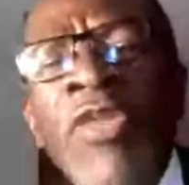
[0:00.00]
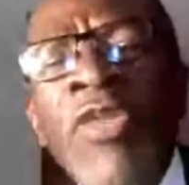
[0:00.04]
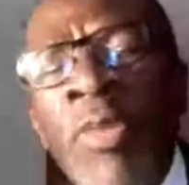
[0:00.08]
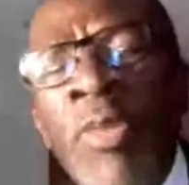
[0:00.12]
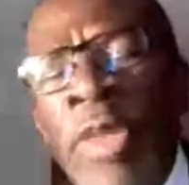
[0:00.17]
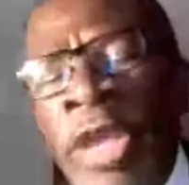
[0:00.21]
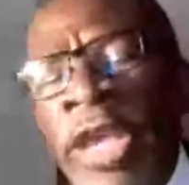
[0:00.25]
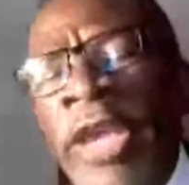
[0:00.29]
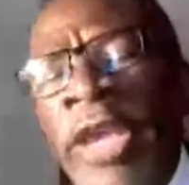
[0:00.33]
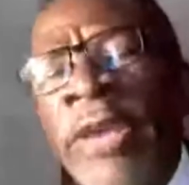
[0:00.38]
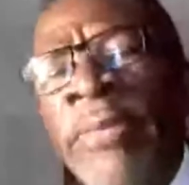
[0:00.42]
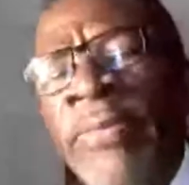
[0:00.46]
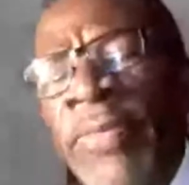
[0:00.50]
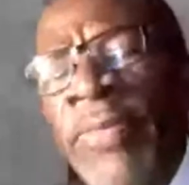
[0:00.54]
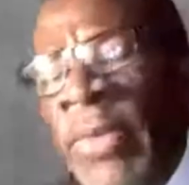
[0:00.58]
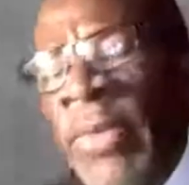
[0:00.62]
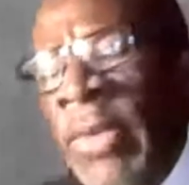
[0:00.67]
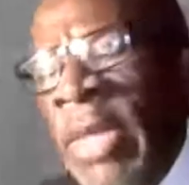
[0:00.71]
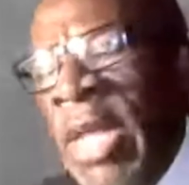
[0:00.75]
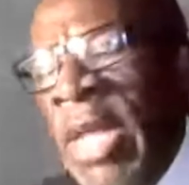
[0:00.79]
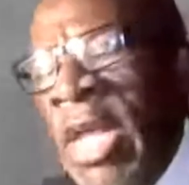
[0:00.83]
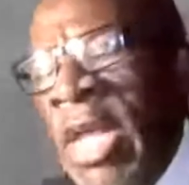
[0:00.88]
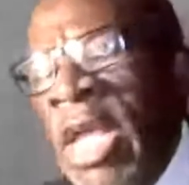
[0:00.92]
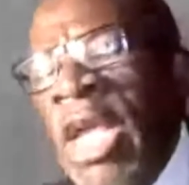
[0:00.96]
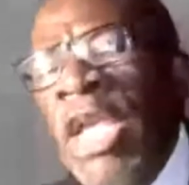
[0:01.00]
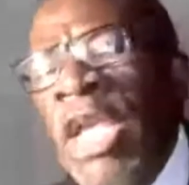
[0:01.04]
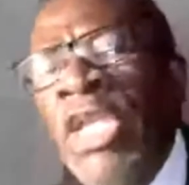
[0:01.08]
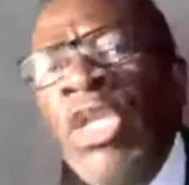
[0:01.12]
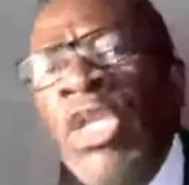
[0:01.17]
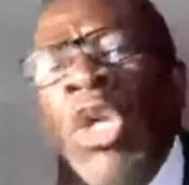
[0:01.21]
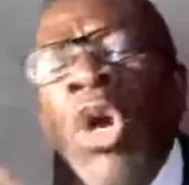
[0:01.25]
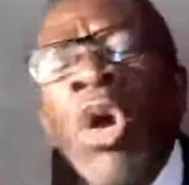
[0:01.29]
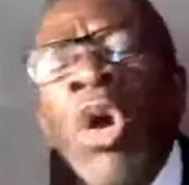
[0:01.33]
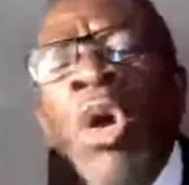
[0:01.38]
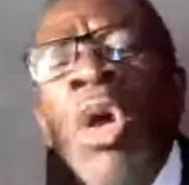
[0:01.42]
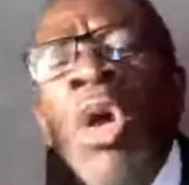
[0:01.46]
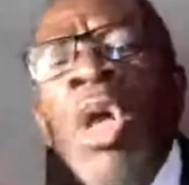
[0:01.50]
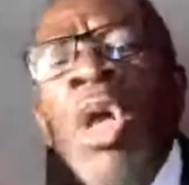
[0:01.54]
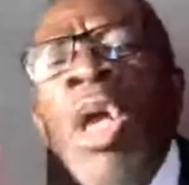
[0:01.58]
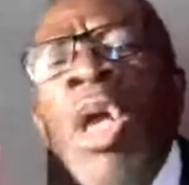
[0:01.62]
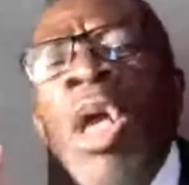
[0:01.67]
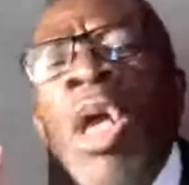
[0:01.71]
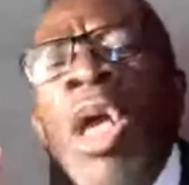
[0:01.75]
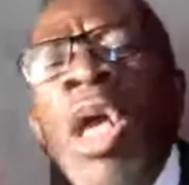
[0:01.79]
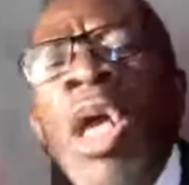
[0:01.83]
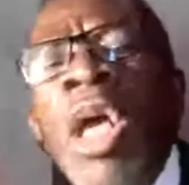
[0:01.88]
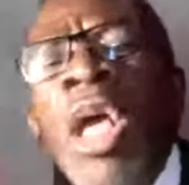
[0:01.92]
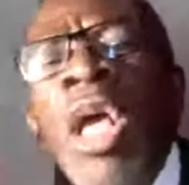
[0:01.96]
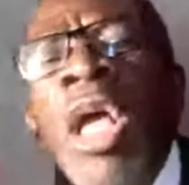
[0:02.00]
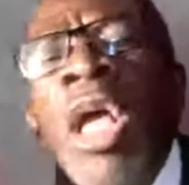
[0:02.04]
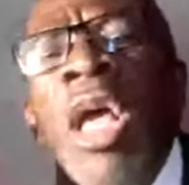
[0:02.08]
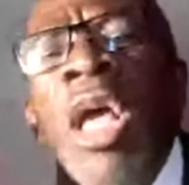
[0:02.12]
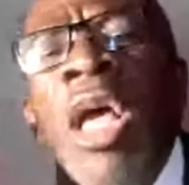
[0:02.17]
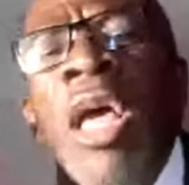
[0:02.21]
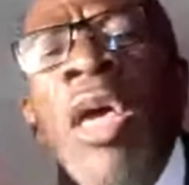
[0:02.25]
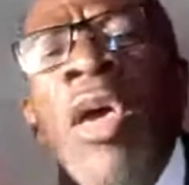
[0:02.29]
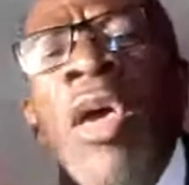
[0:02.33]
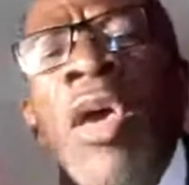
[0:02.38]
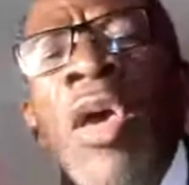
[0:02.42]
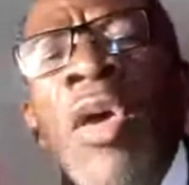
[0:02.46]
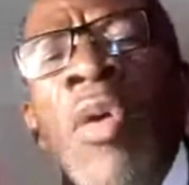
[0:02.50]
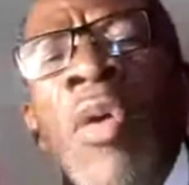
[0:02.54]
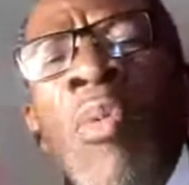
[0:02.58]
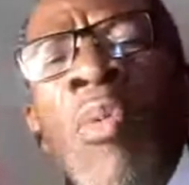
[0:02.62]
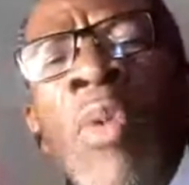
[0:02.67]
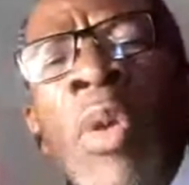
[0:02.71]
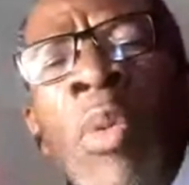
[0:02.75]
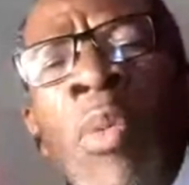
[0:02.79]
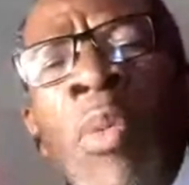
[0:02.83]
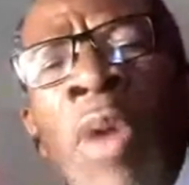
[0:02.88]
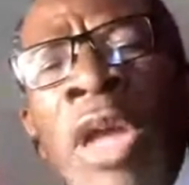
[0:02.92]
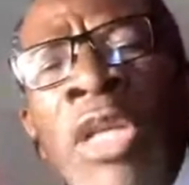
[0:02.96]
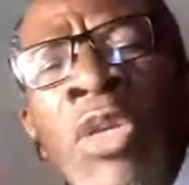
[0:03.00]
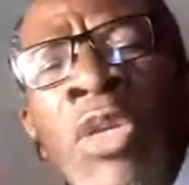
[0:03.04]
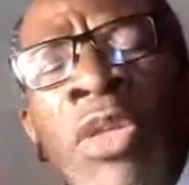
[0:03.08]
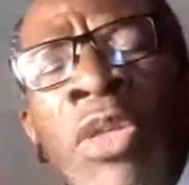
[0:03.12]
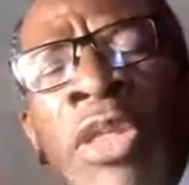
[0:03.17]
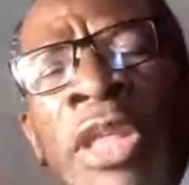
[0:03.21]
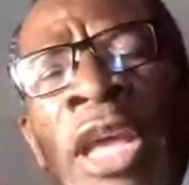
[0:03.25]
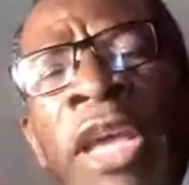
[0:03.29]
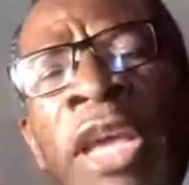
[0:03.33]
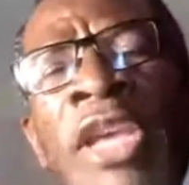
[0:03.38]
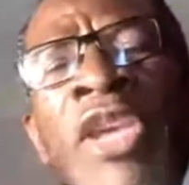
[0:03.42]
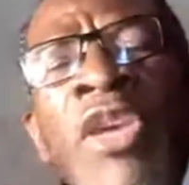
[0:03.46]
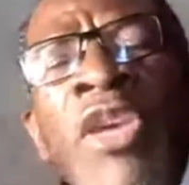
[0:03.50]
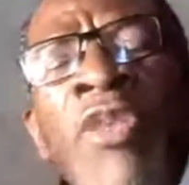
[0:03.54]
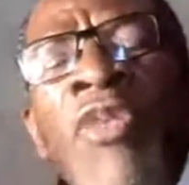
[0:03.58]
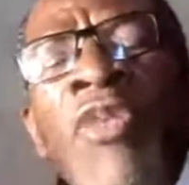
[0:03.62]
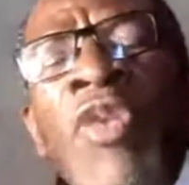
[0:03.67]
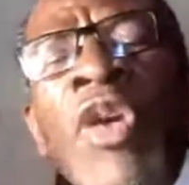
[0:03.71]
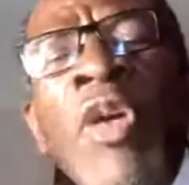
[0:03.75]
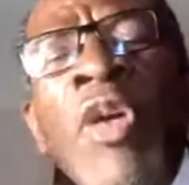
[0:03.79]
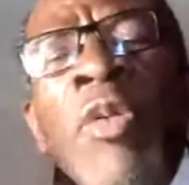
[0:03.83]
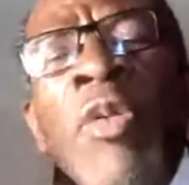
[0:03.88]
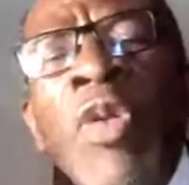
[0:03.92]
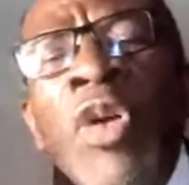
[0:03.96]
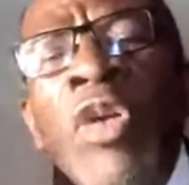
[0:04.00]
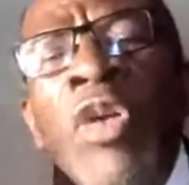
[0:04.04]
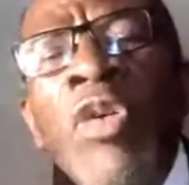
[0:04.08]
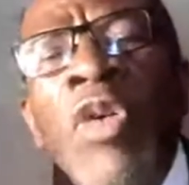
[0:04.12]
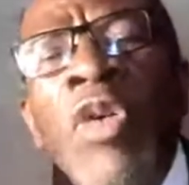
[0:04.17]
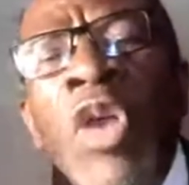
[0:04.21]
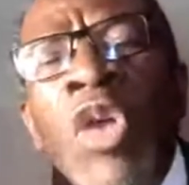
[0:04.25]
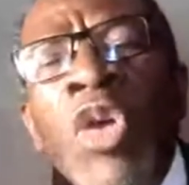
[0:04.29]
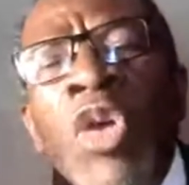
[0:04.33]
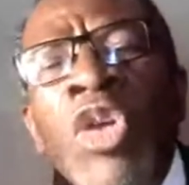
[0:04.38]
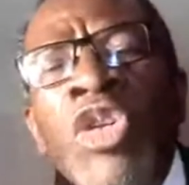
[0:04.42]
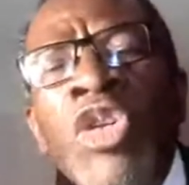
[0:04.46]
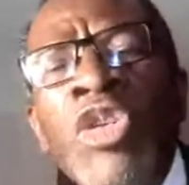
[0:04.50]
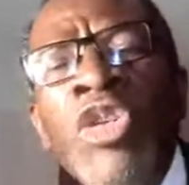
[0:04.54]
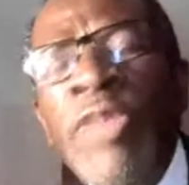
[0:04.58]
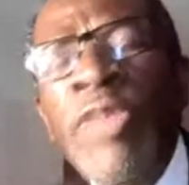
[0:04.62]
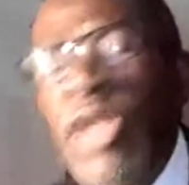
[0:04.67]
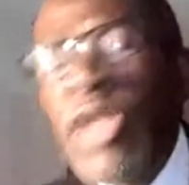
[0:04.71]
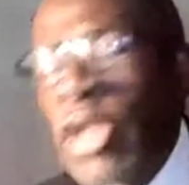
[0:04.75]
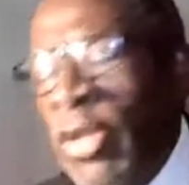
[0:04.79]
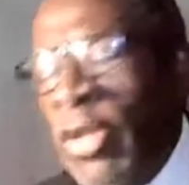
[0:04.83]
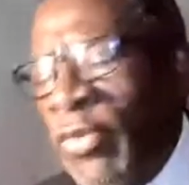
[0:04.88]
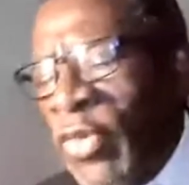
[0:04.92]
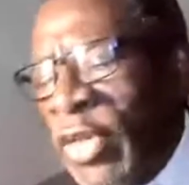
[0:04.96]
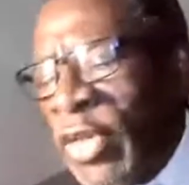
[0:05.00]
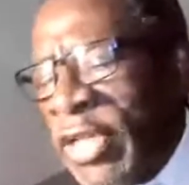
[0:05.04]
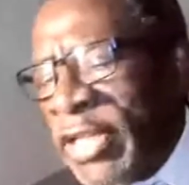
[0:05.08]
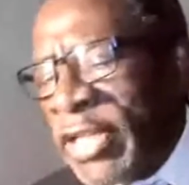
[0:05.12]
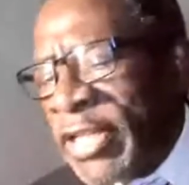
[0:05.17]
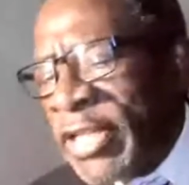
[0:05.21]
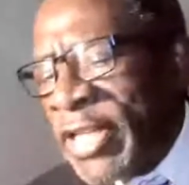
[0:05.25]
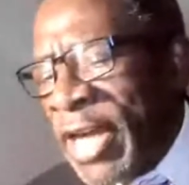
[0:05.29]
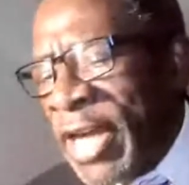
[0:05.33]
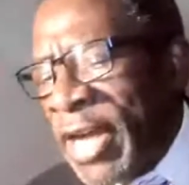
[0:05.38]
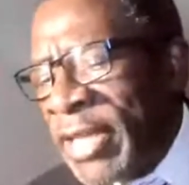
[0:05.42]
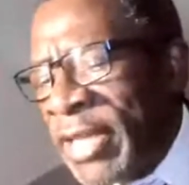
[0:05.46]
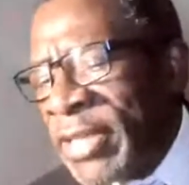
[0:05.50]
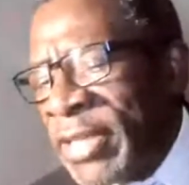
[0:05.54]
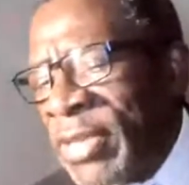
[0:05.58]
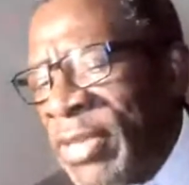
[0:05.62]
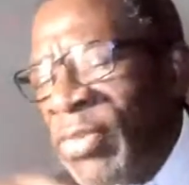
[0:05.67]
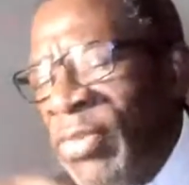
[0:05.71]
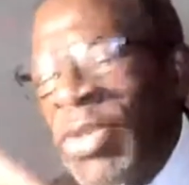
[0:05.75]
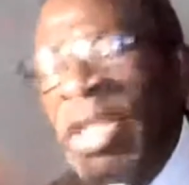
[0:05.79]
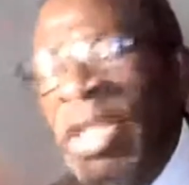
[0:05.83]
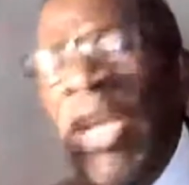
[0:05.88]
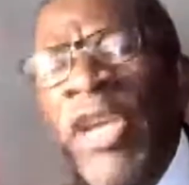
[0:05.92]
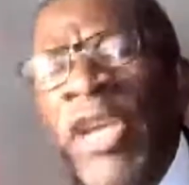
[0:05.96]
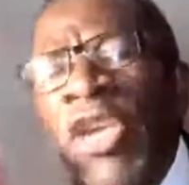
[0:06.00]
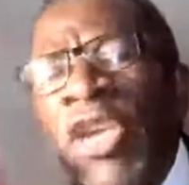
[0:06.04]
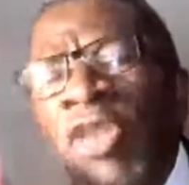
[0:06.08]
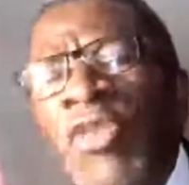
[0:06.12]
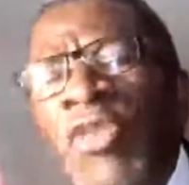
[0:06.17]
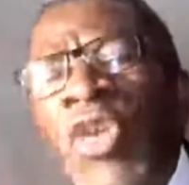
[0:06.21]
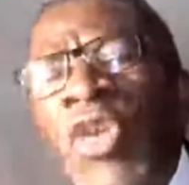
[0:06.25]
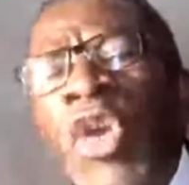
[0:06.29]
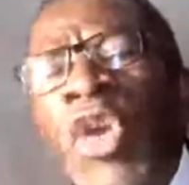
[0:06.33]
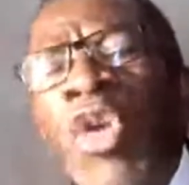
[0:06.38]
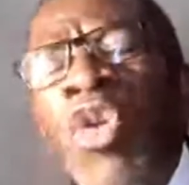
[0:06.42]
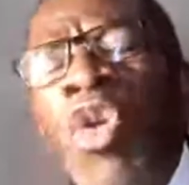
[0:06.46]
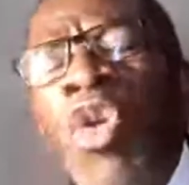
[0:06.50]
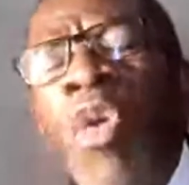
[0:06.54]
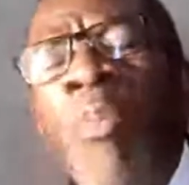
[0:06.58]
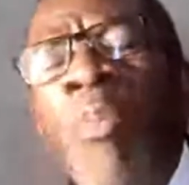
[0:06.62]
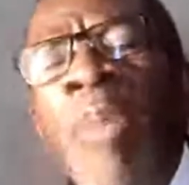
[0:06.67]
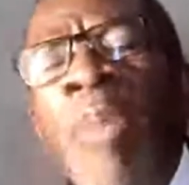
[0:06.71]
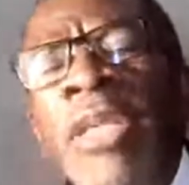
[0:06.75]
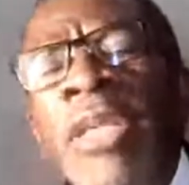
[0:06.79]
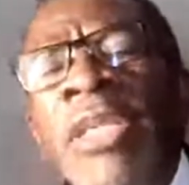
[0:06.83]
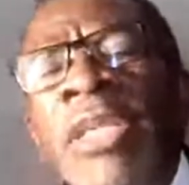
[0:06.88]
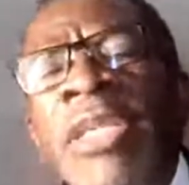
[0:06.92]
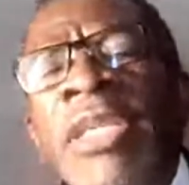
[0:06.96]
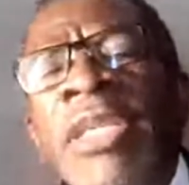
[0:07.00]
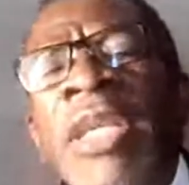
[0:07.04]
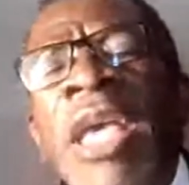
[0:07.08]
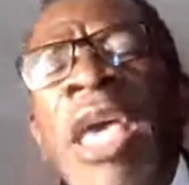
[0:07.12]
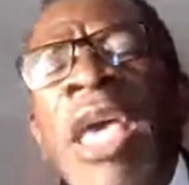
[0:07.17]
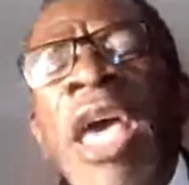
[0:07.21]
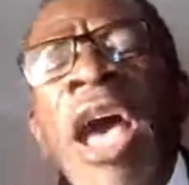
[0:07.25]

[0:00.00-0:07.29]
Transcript: from here. So we want to thank you for your contribution for the stars. We thank you for your comments.